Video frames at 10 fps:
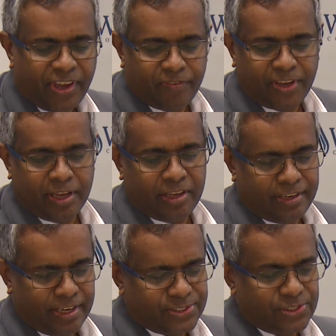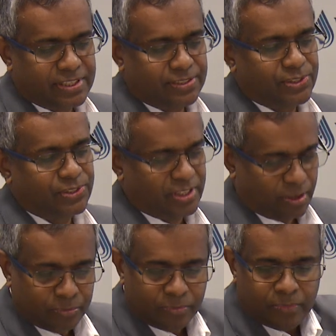have an existing
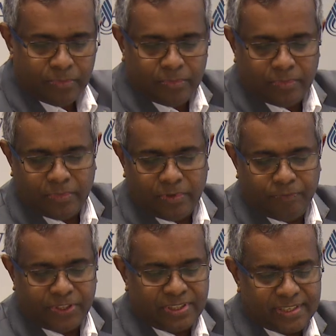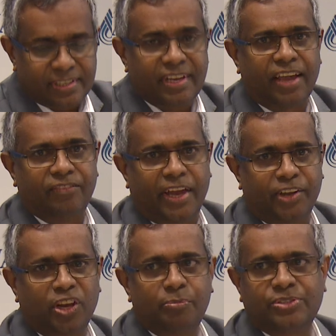system which doesn't have an
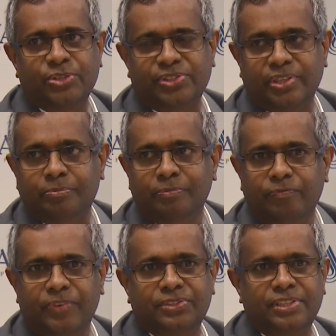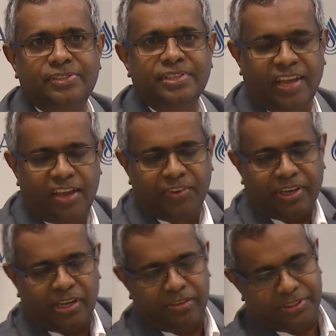anaerobic system, which doesn't have a
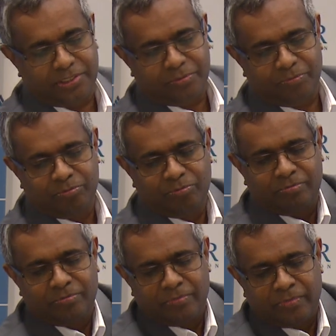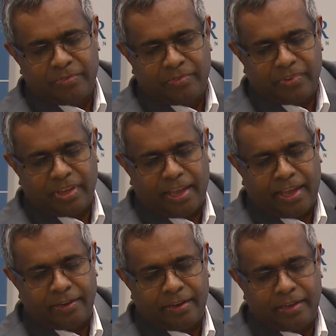cover,
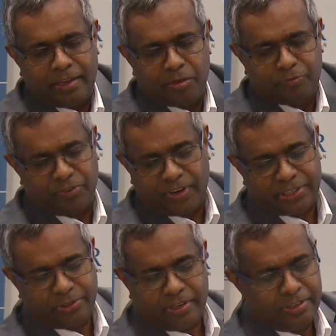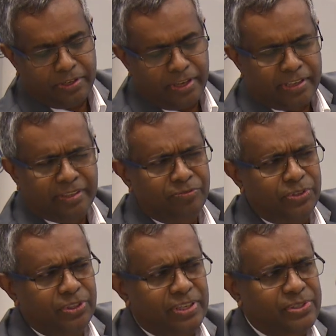and for water, I think a few
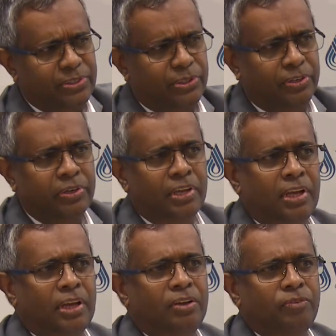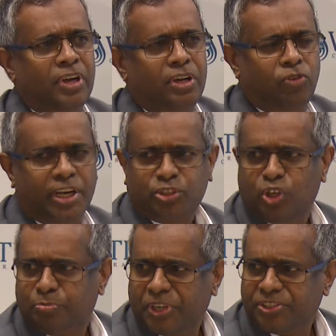years ago, Water
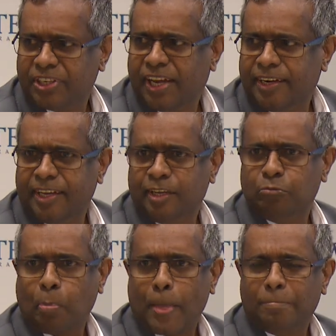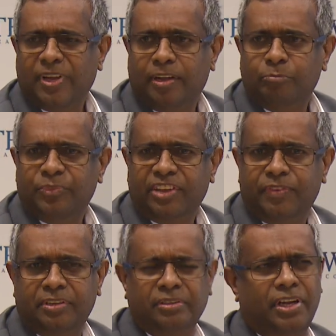Corporation had they
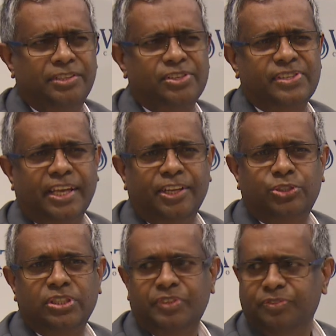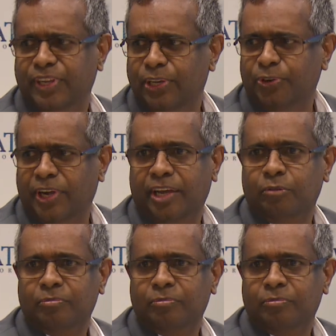were addressing an issue with Wiluna.